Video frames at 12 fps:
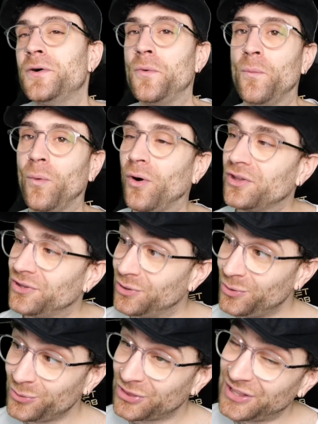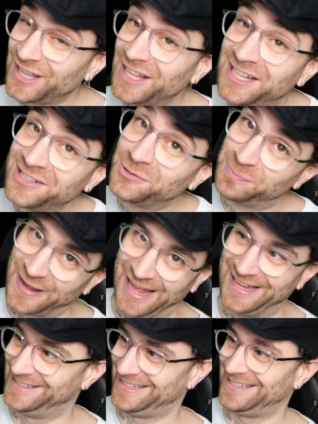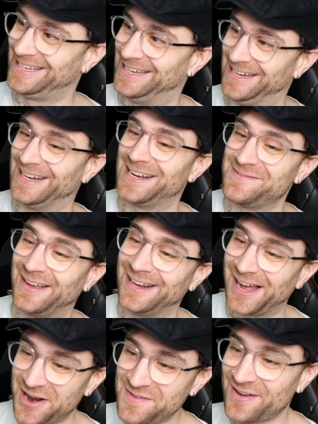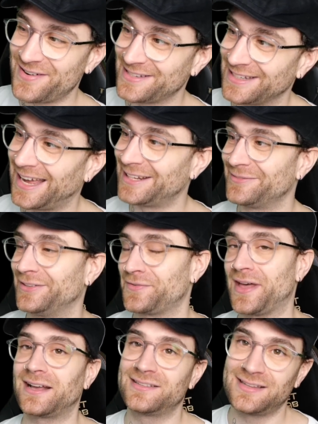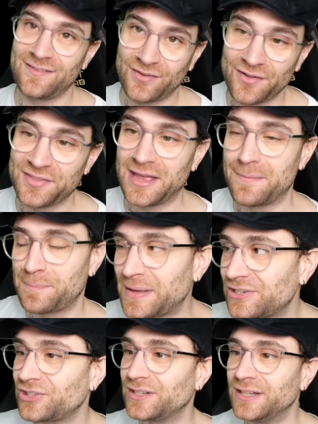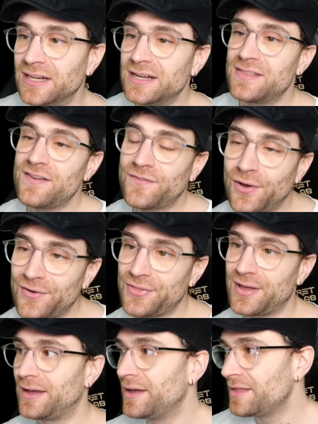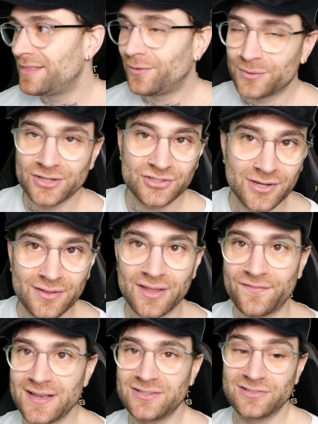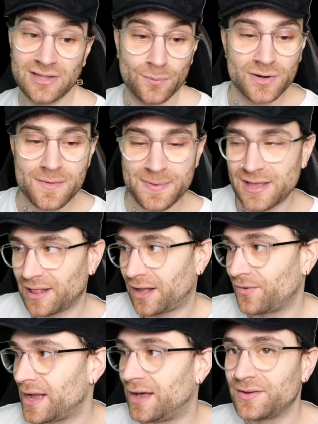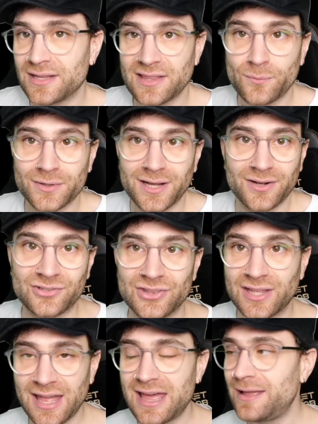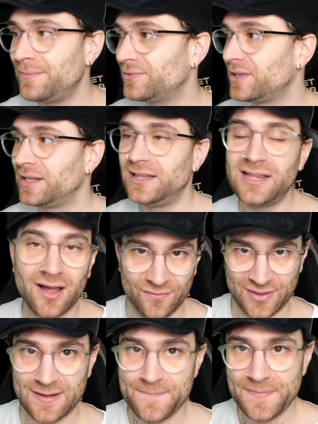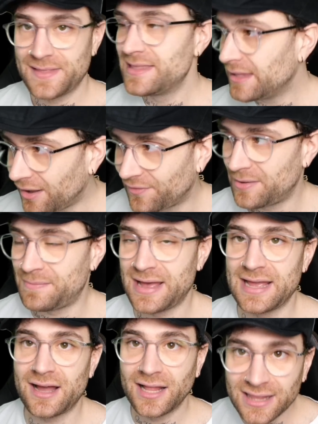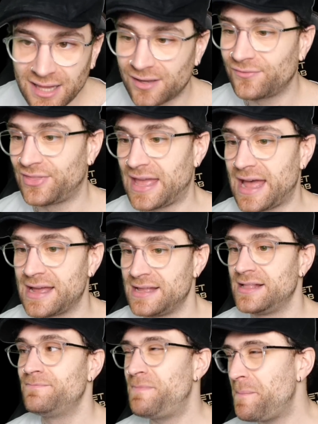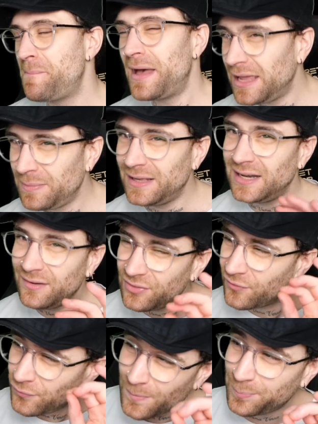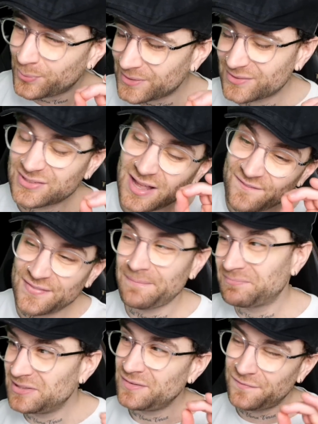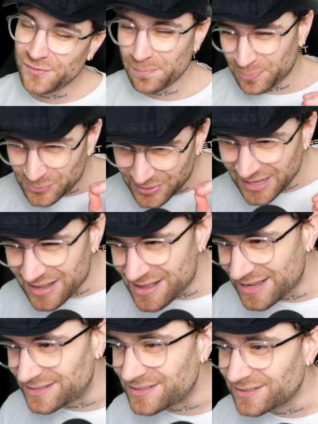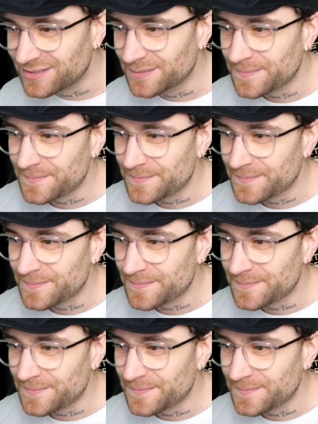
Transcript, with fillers: what you think is best. Do you know what I mean? I hope there is an element of that, because they've got the ambition, they've got the, they want to show their faces, they want to be like around it, they want to go to the games. Love it. Love it, mate. I love that. But maybe leave the football stuff up to the football guys.